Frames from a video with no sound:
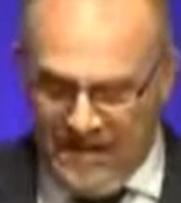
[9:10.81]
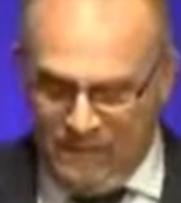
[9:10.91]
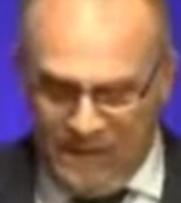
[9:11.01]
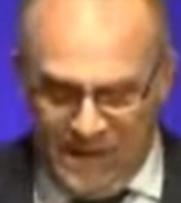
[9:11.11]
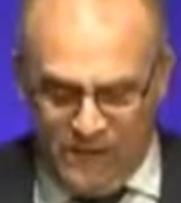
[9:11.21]

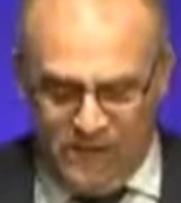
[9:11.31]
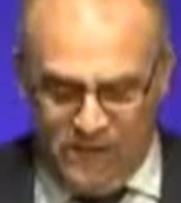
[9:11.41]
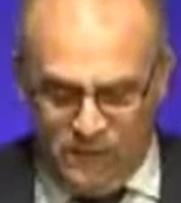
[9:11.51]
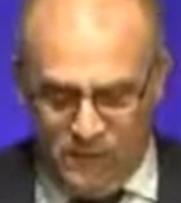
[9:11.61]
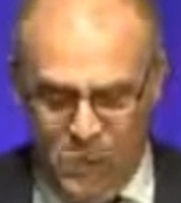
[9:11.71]

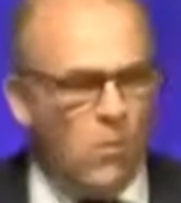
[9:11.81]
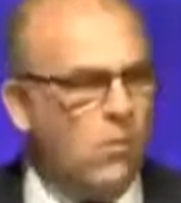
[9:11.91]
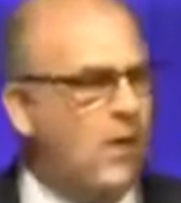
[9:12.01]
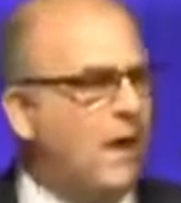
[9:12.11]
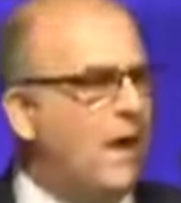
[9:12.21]
advocating for
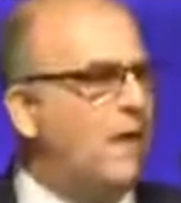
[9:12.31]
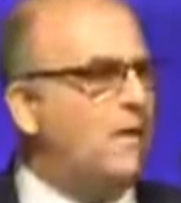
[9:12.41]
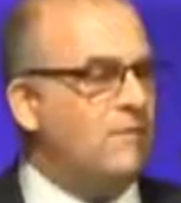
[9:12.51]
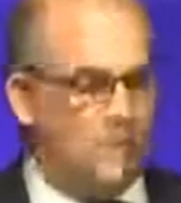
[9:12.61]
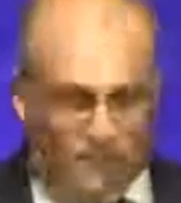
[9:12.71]
small
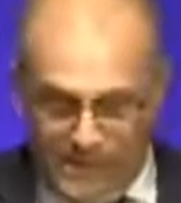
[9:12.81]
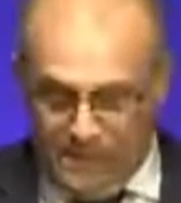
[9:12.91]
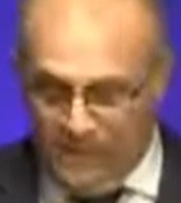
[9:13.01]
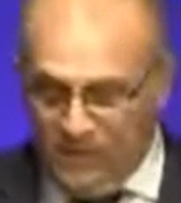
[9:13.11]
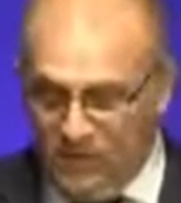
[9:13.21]
and
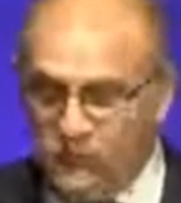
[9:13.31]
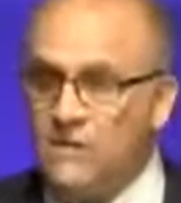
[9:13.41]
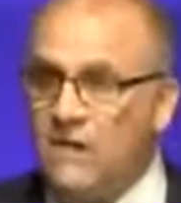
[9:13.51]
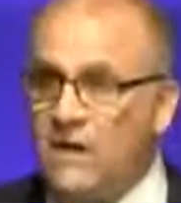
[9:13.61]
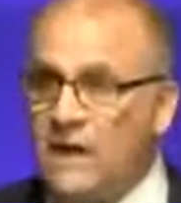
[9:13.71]
developing
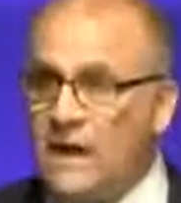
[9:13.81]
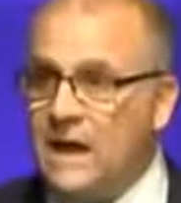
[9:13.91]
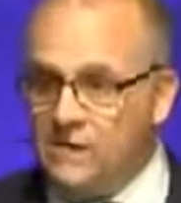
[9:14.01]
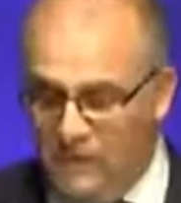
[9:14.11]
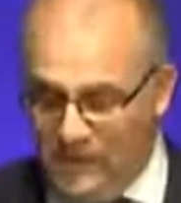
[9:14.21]
countries to take
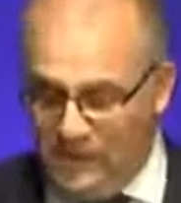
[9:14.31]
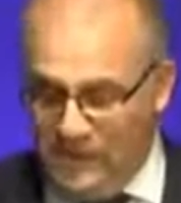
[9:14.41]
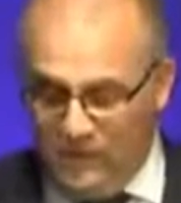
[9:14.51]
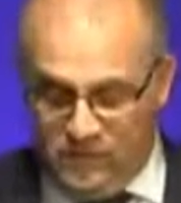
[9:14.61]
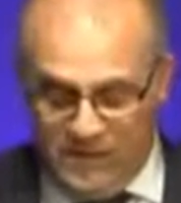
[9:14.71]
collective
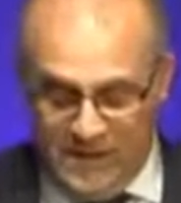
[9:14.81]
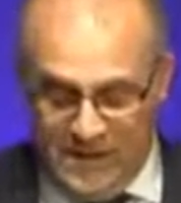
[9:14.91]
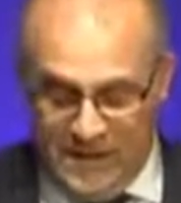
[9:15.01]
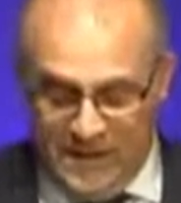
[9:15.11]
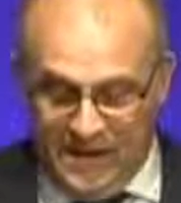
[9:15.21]
interest
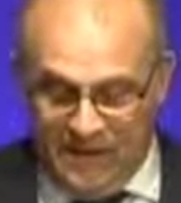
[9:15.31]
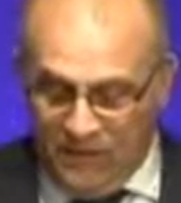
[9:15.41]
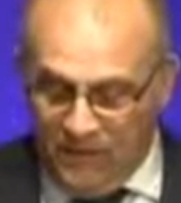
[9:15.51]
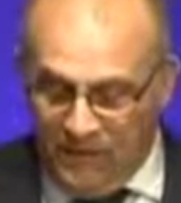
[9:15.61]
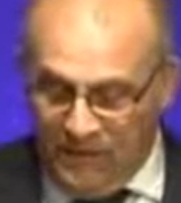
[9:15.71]
in
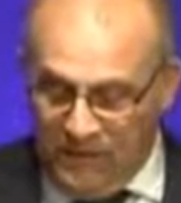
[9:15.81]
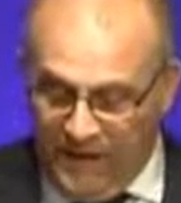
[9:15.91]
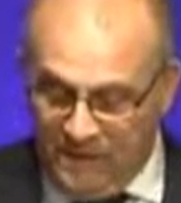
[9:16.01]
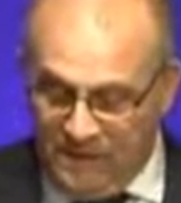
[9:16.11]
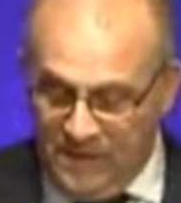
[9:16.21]
issues such as
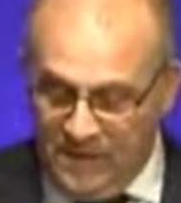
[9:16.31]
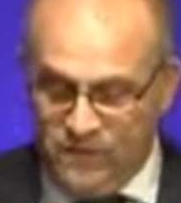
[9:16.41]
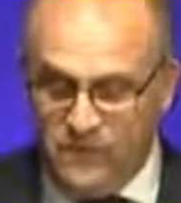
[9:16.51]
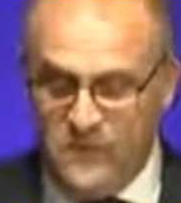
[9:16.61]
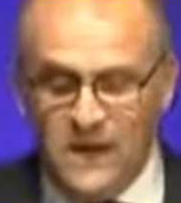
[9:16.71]
debt
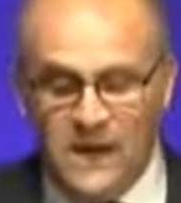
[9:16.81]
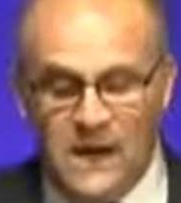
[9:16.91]
relief